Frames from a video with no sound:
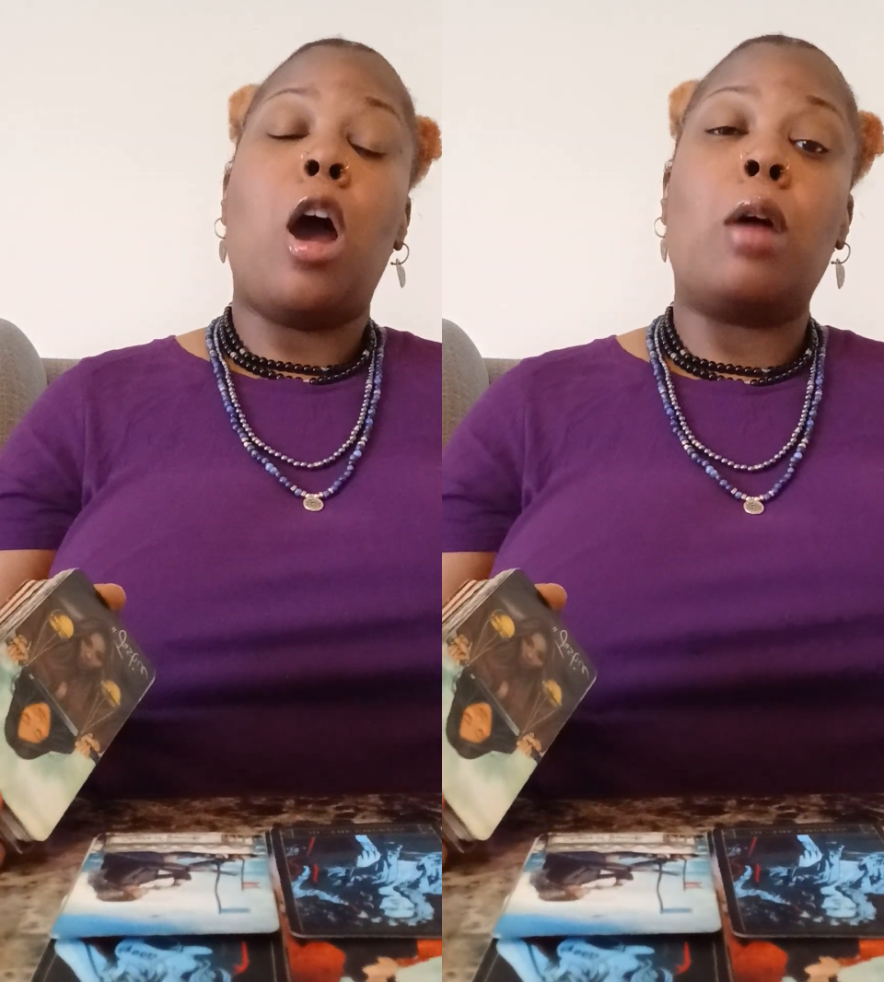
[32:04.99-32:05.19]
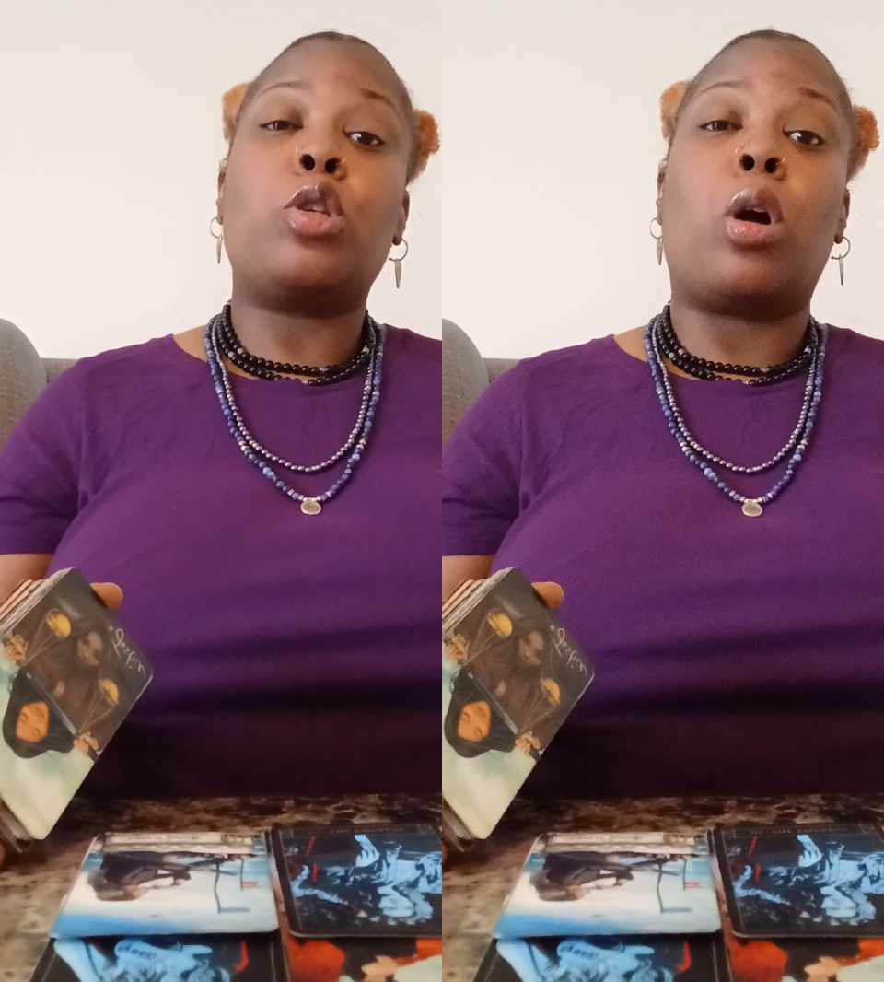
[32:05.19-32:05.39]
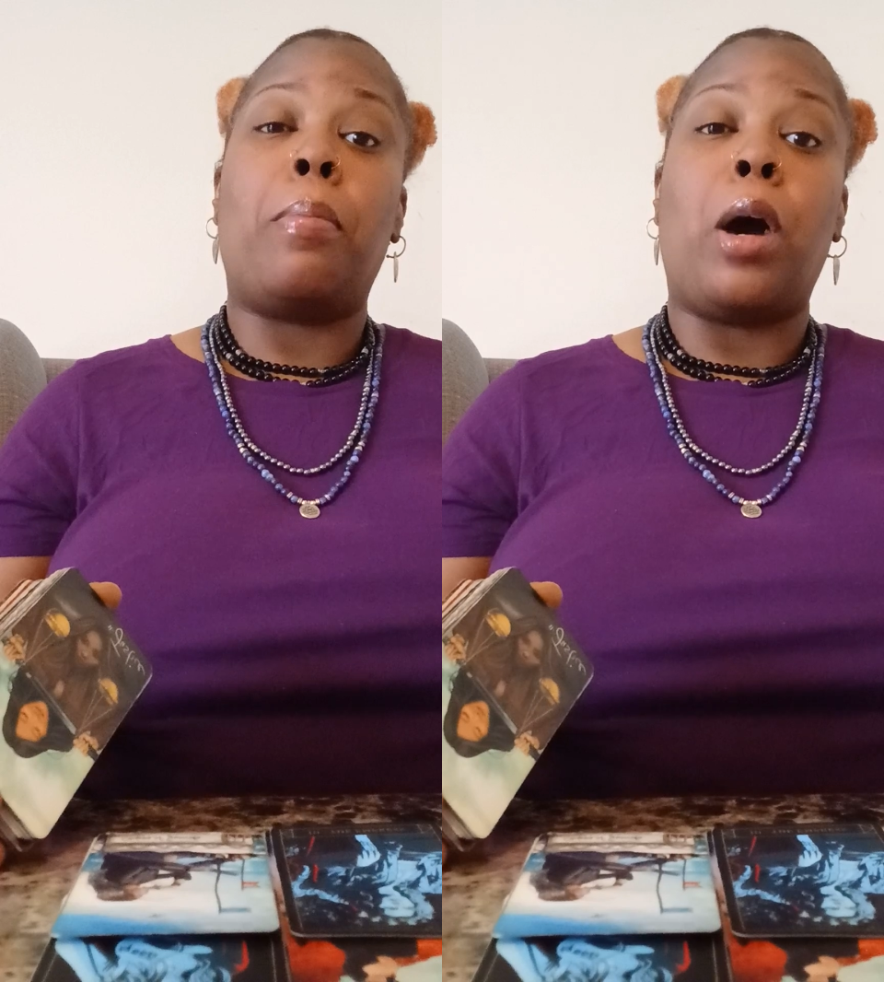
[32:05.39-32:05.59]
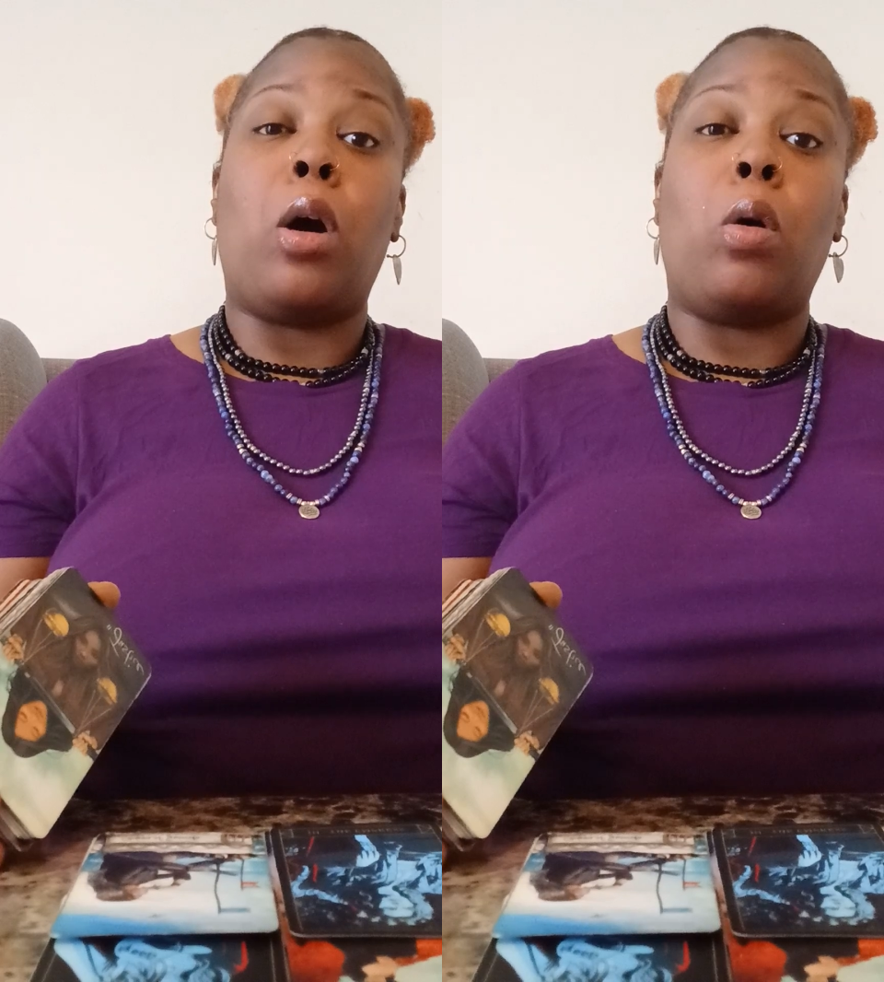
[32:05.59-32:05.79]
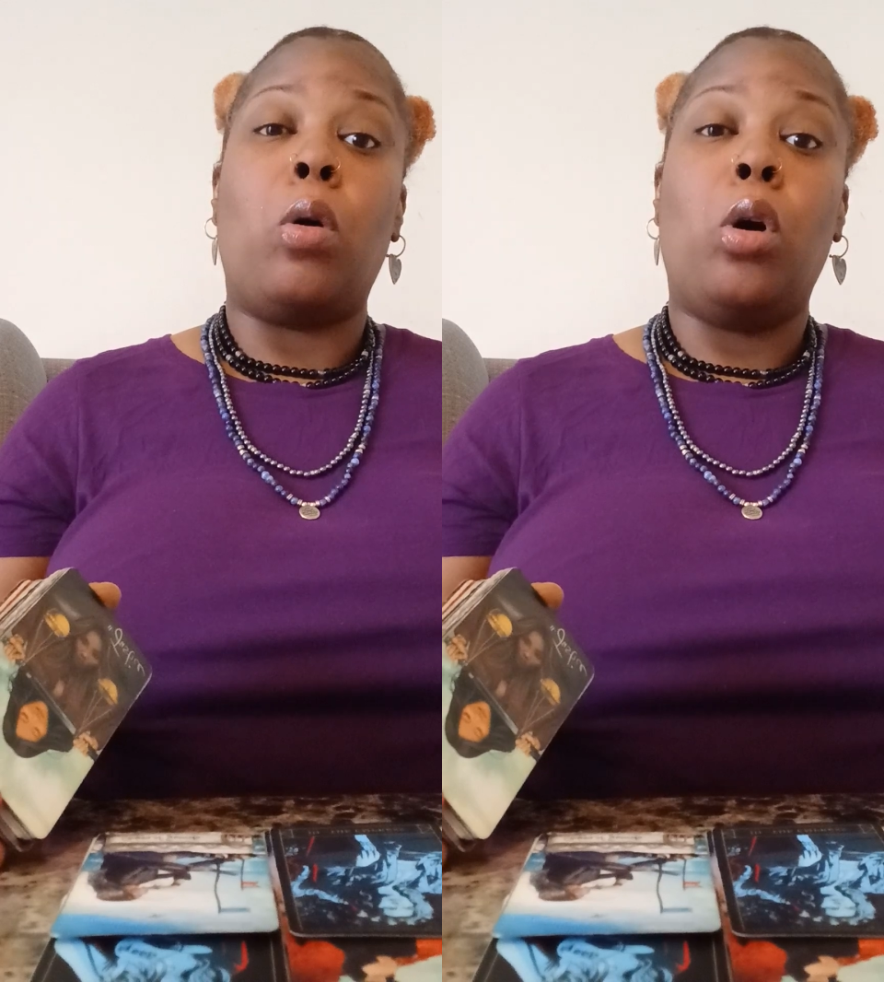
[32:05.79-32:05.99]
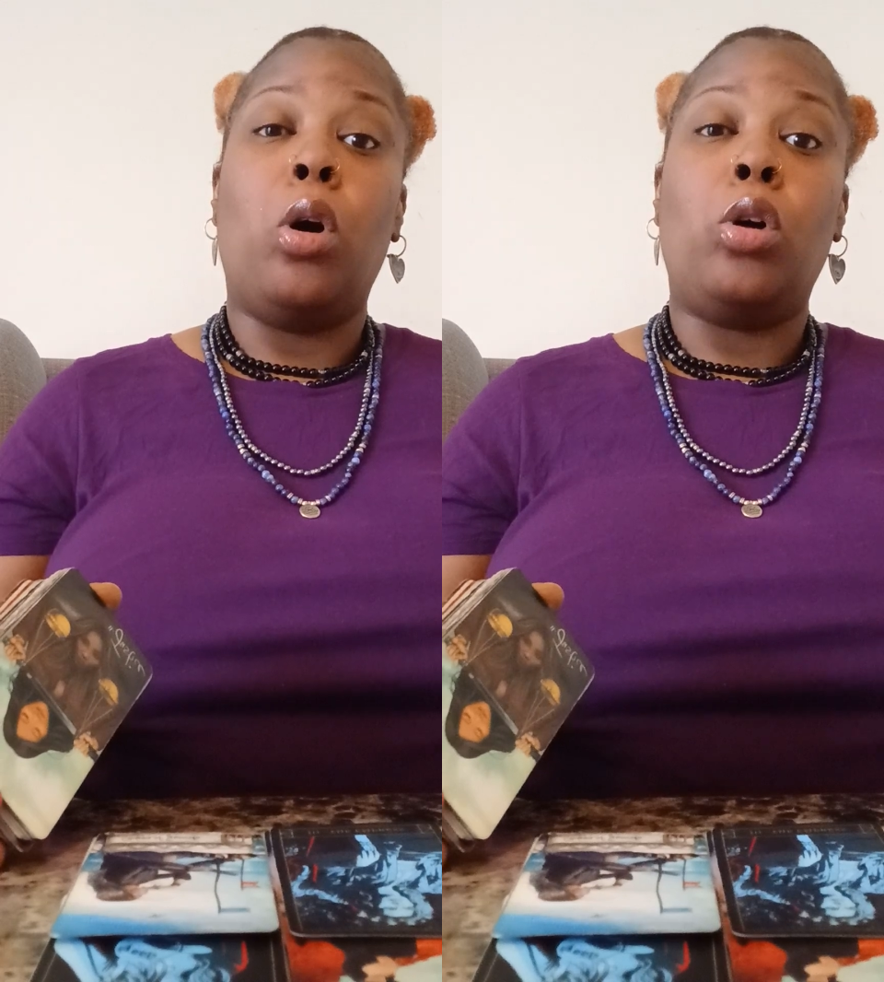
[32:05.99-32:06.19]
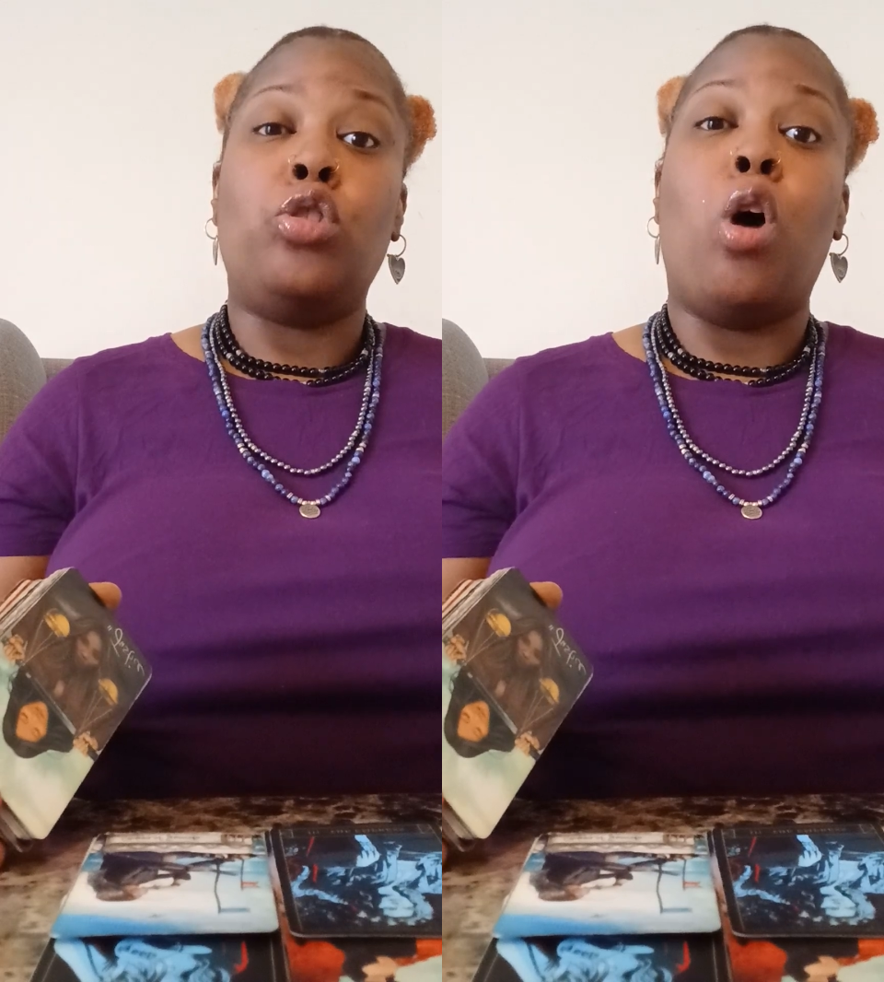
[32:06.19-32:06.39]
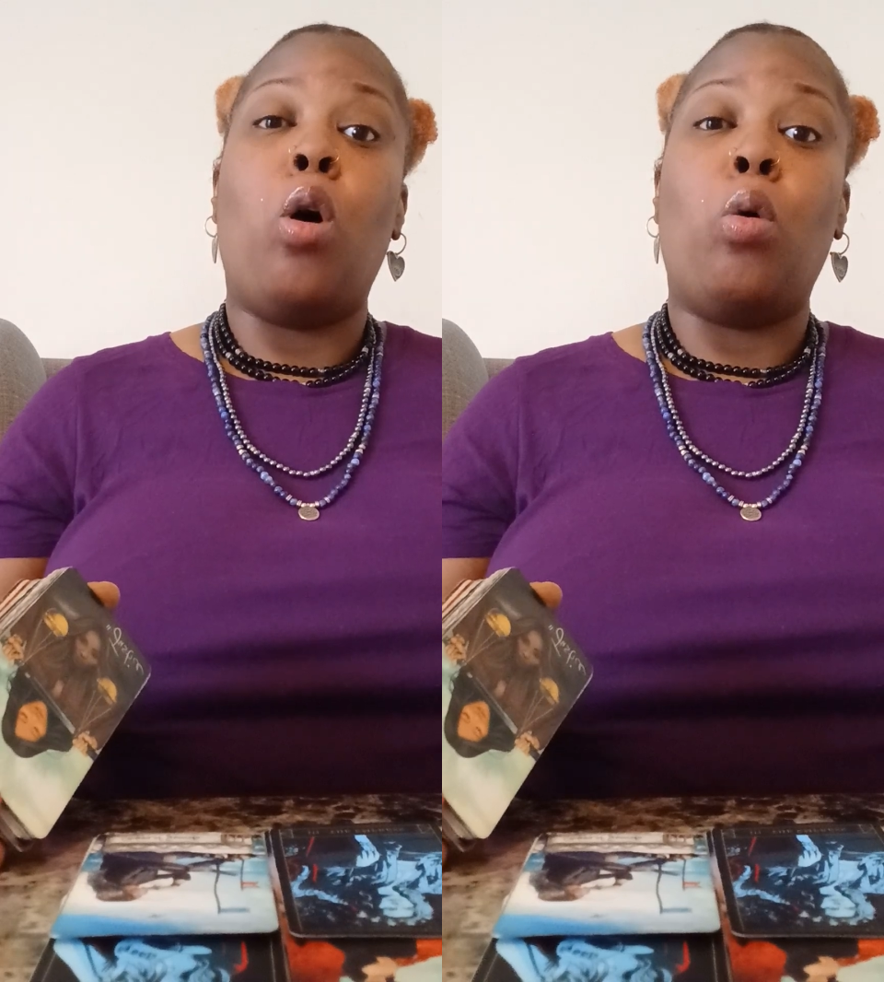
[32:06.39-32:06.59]
I'm talking about
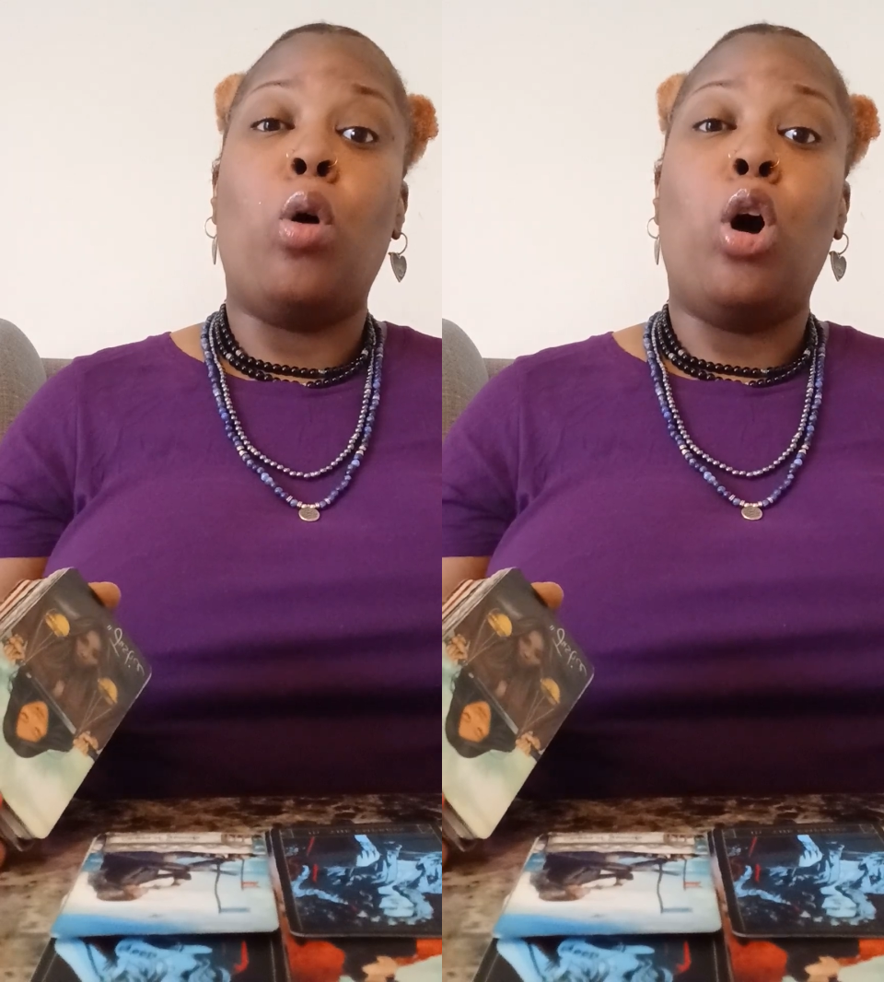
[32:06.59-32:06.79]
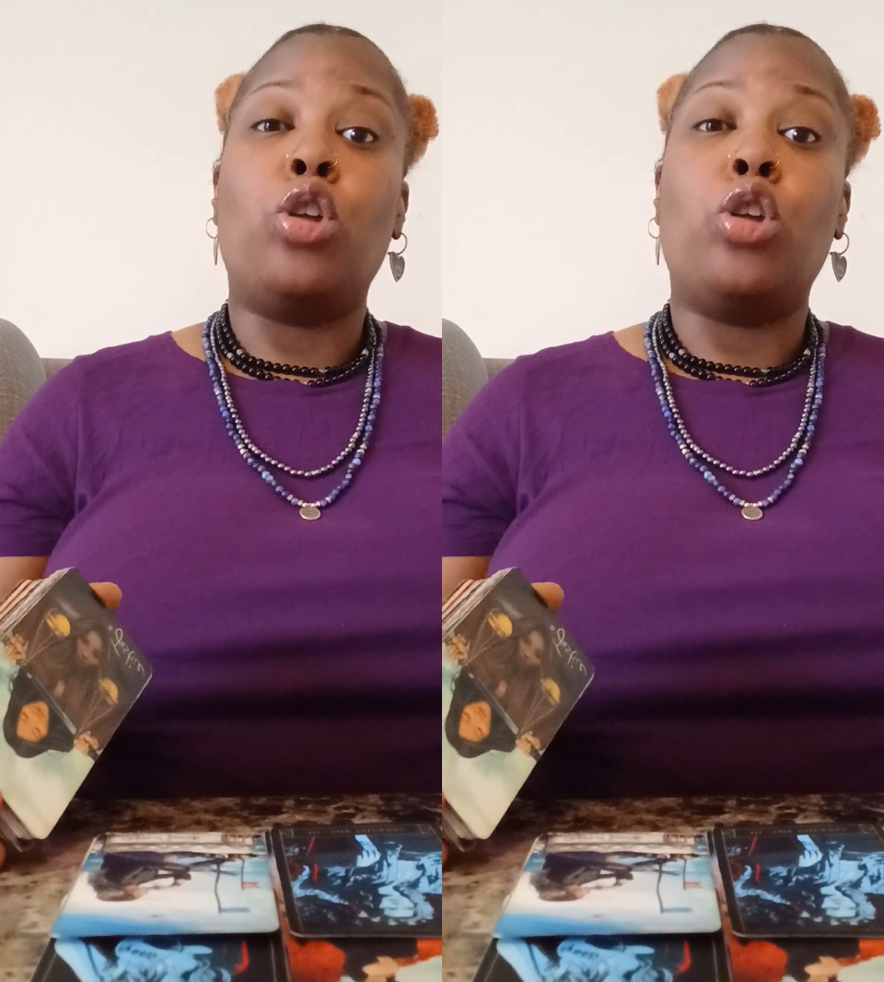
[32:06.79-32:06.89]
yo